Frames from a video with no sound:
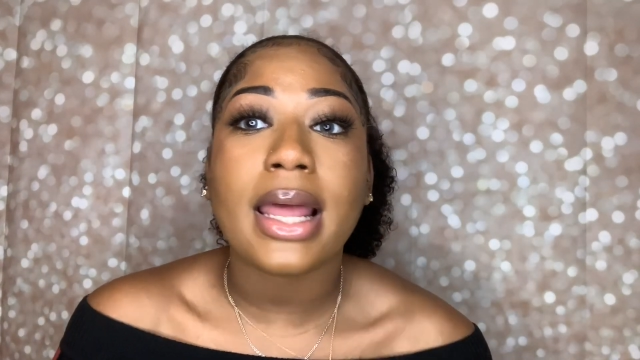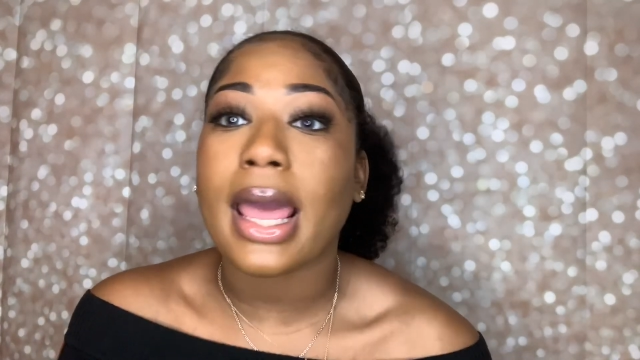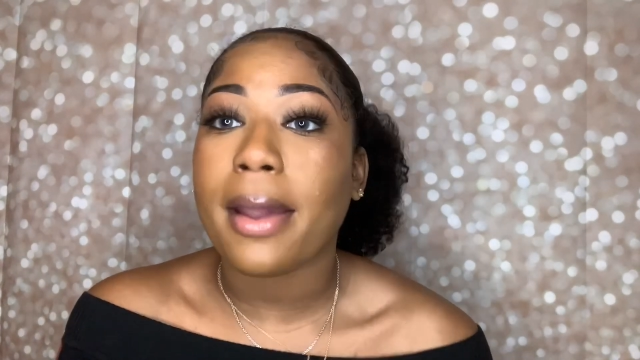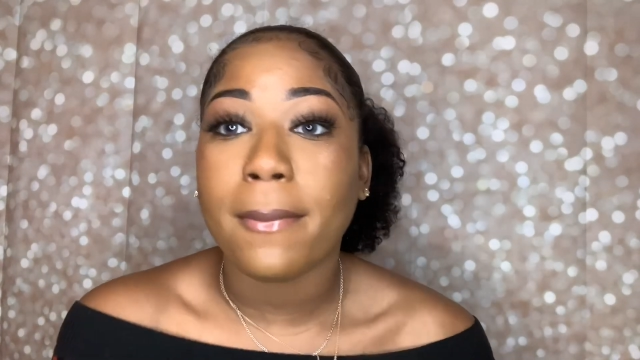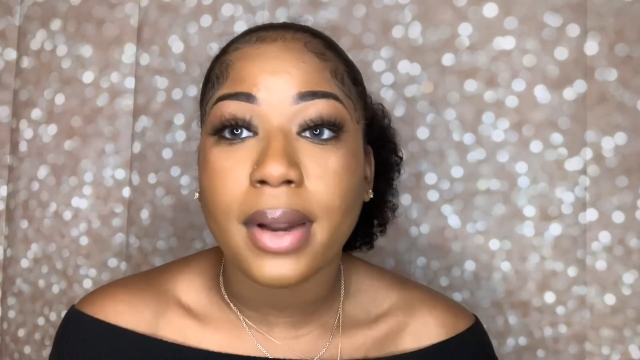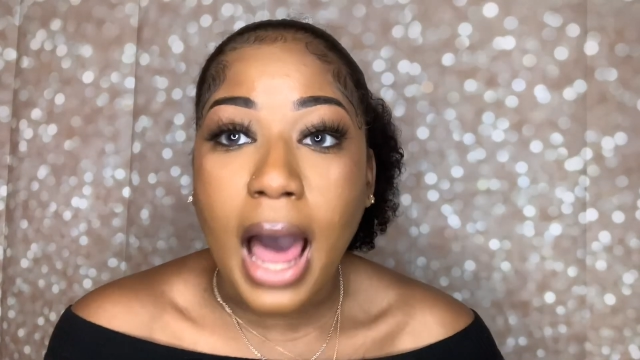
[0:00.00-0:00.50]

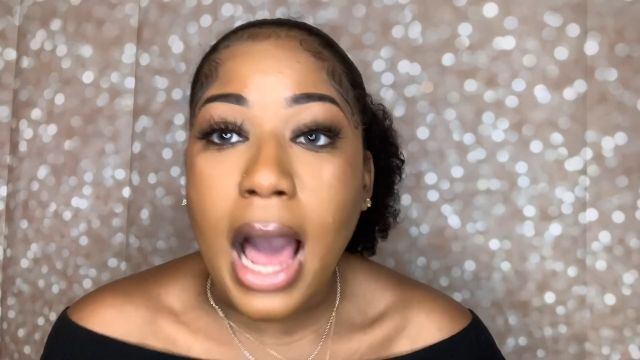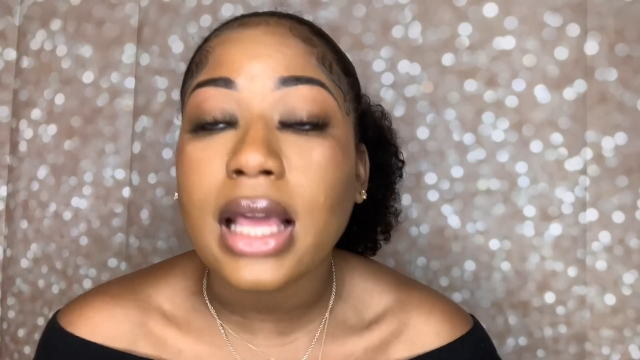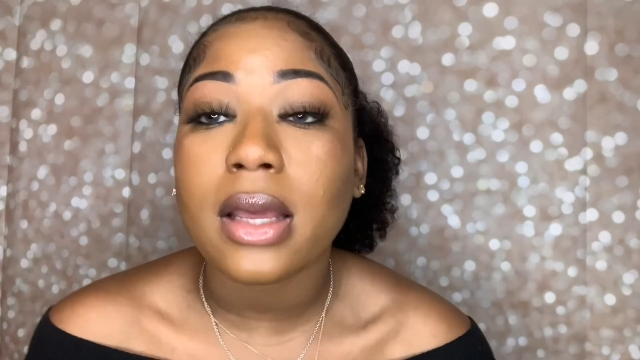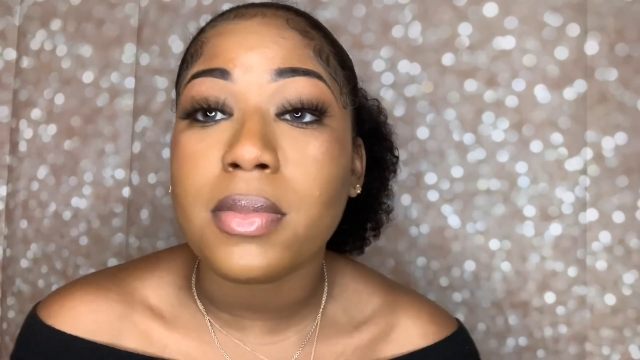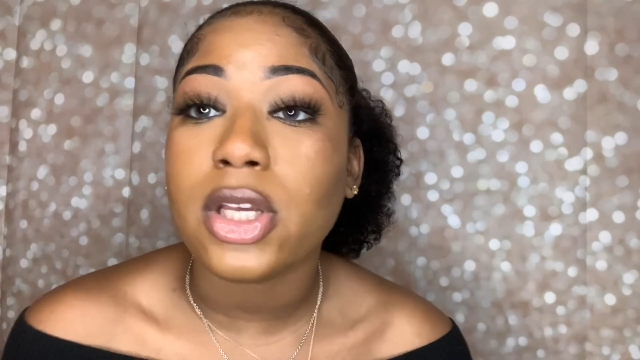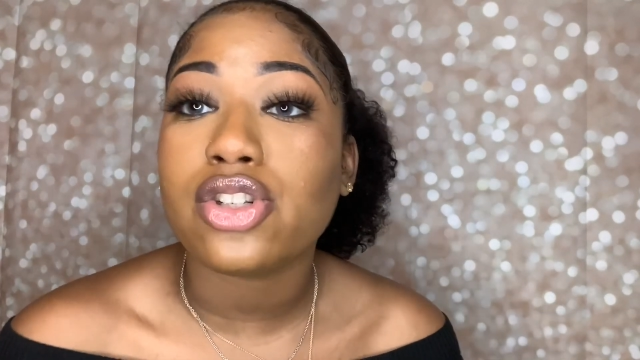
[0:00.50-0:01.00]
like
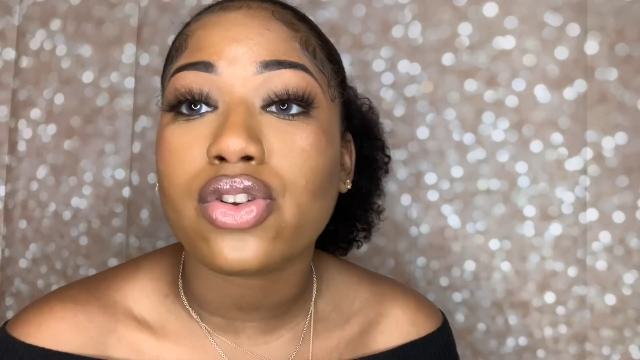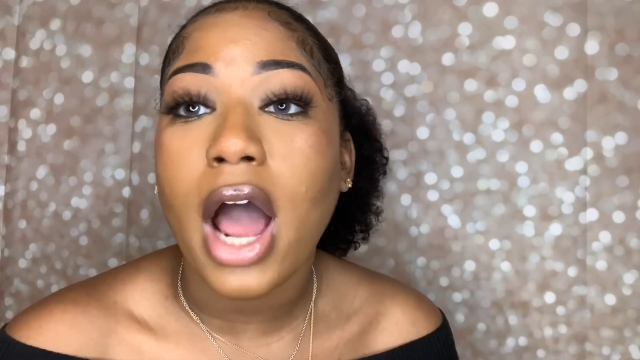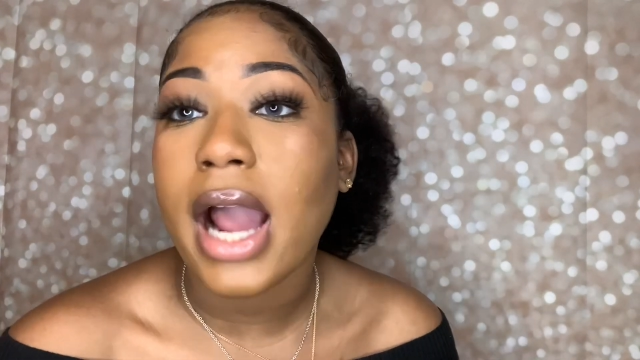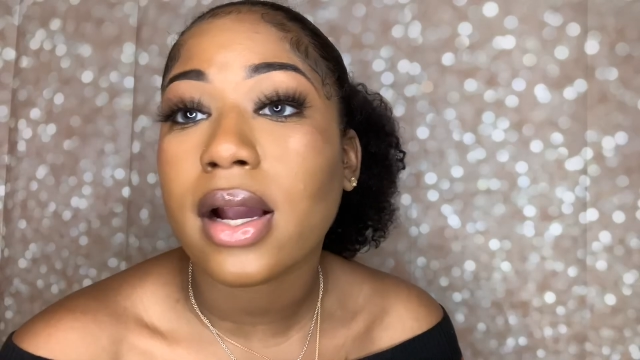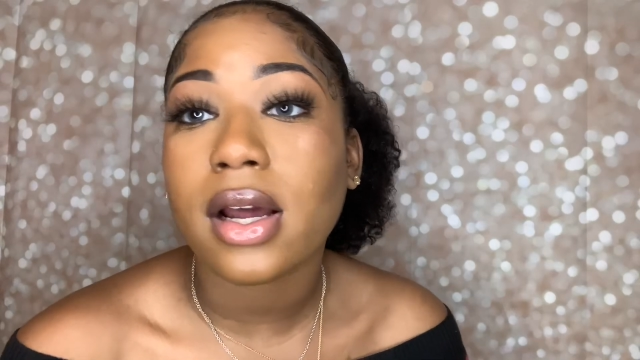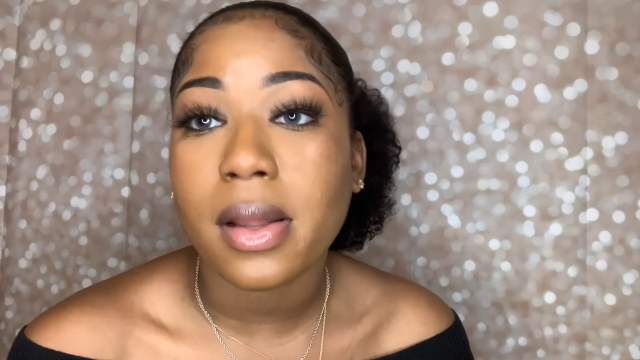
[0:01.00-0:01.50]
blocking me so
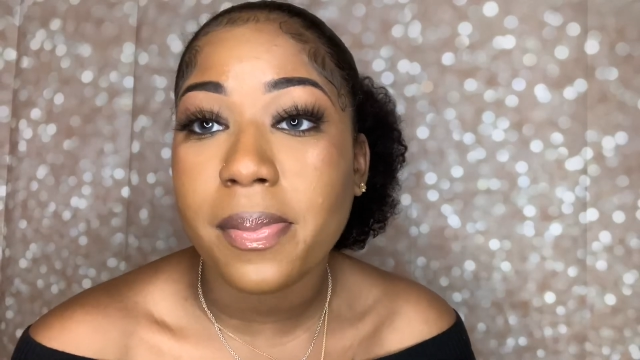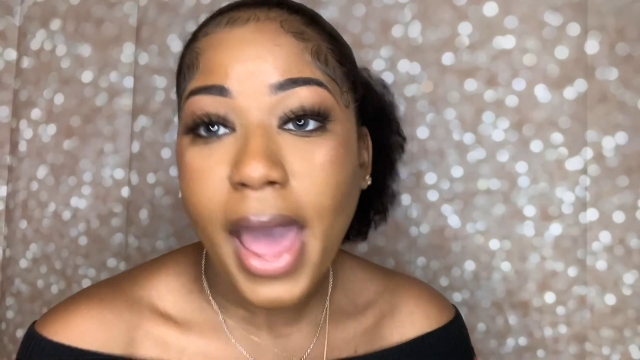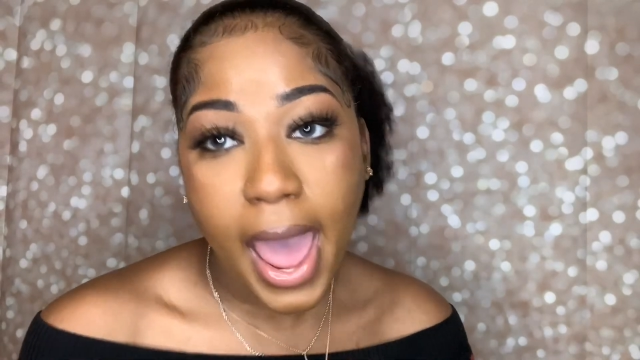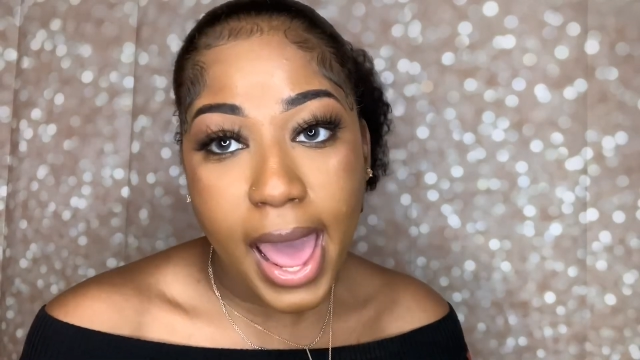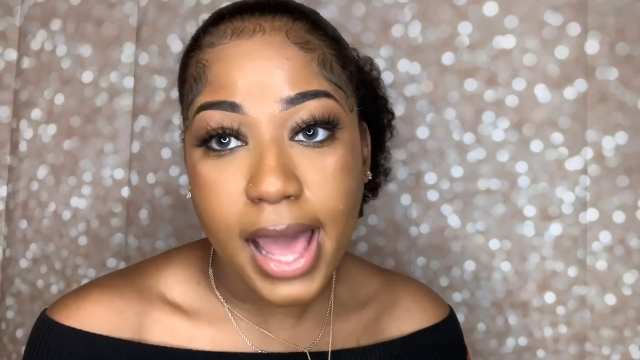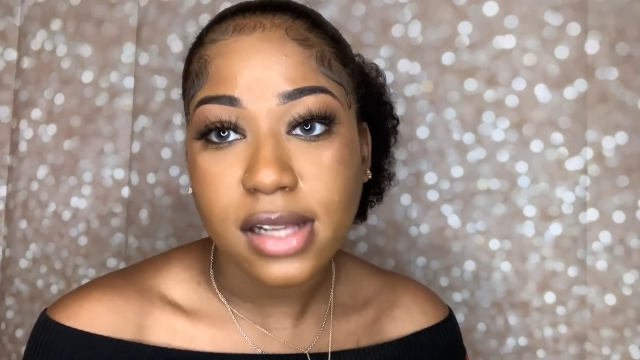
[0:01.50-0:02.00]
I couldn't
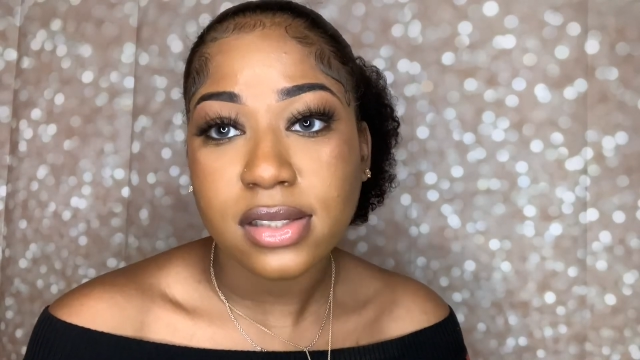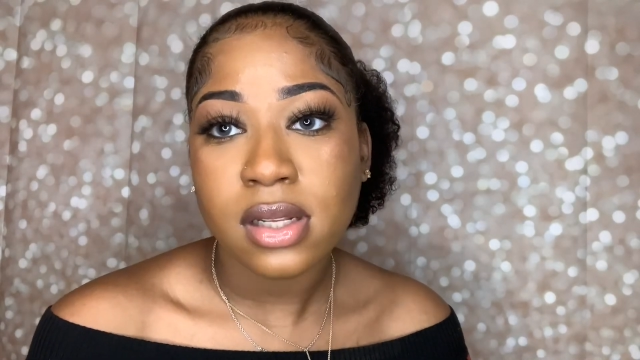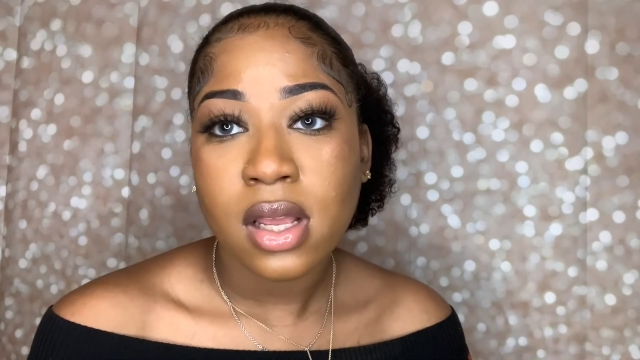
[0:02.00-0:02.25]
pass.